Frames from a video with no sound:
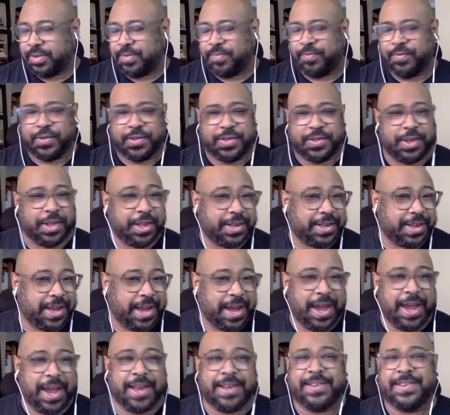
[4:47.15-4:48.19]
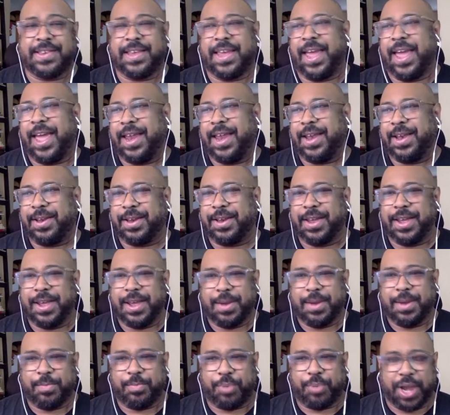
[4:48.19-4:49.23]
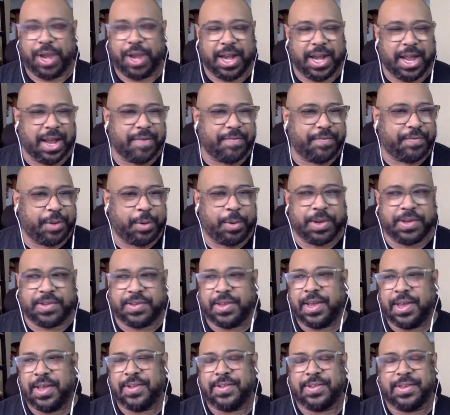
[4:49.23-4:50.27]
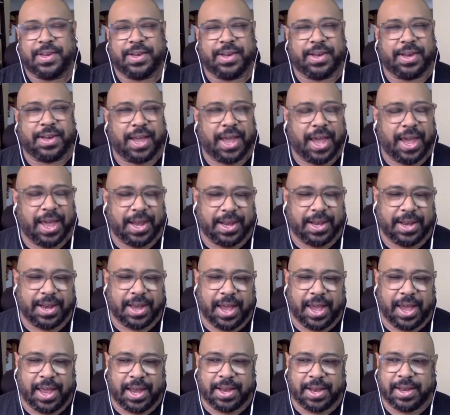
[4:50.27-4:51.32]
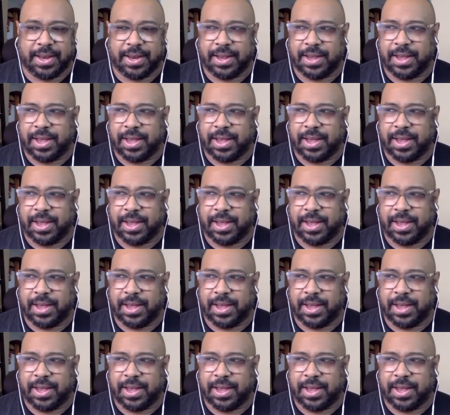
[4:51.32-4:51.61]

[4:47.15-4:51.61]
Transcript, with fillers: facilitate and bring in influences and, and, and